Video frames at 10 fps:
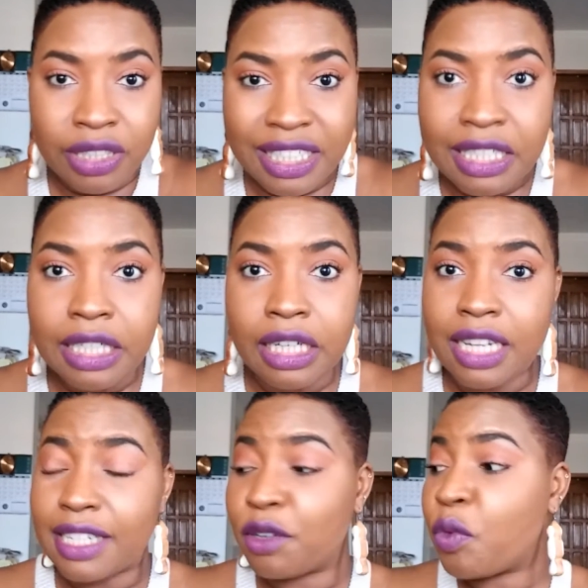distant
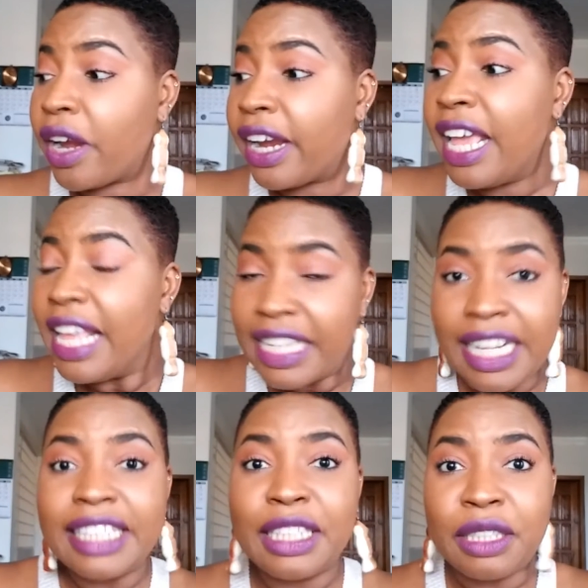cousin, where it's
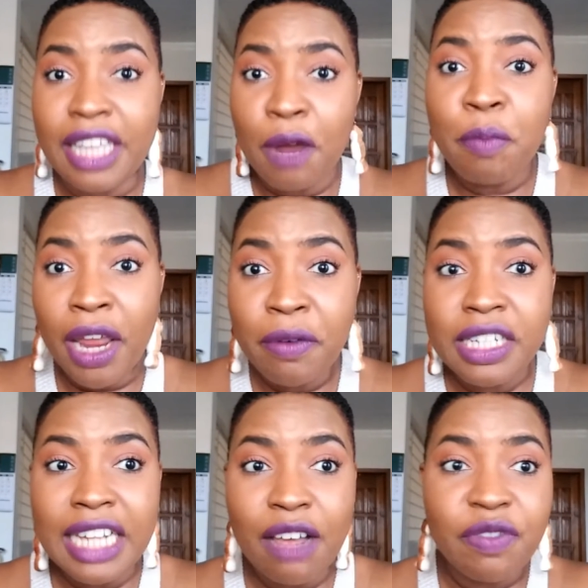like their
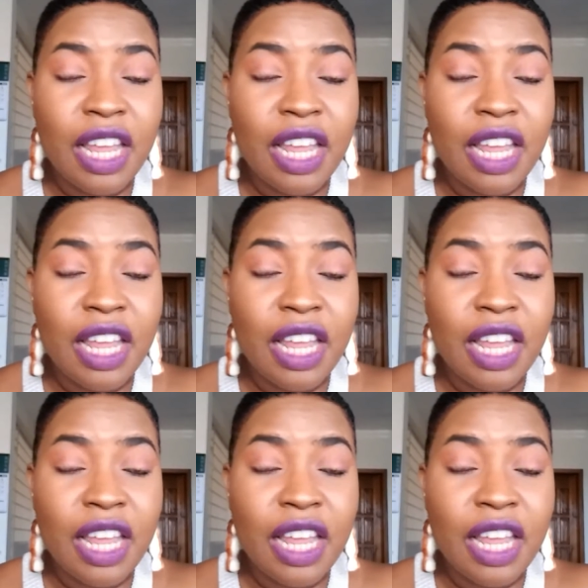parents have